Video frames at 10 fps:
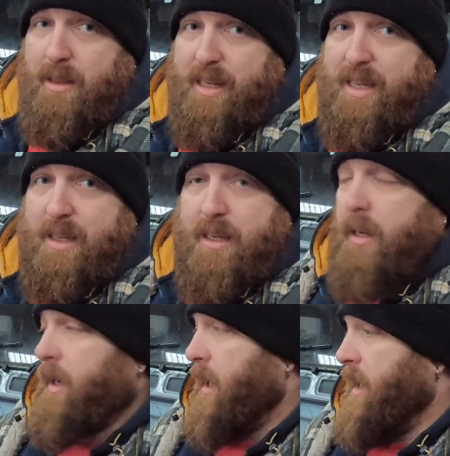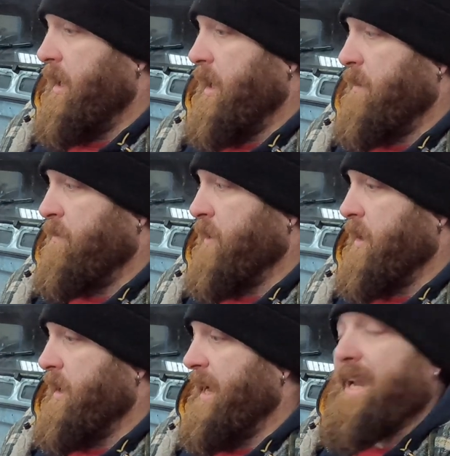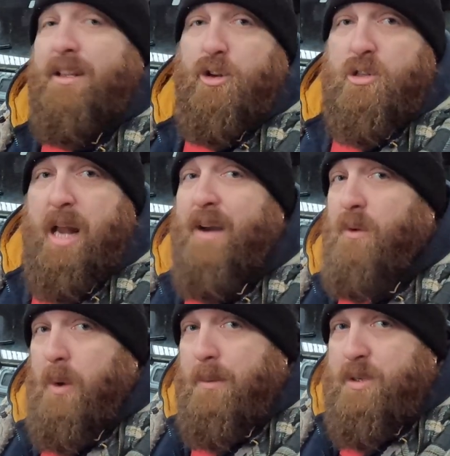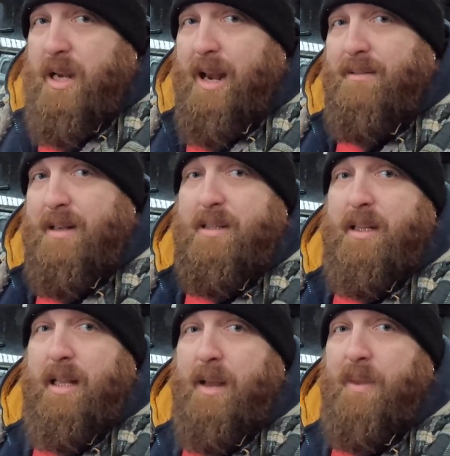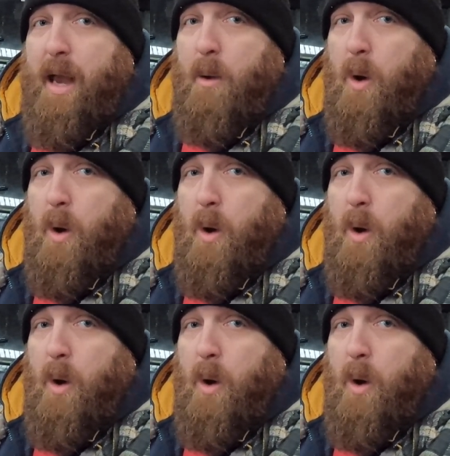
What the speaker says: He doesn't have a website or anything like that.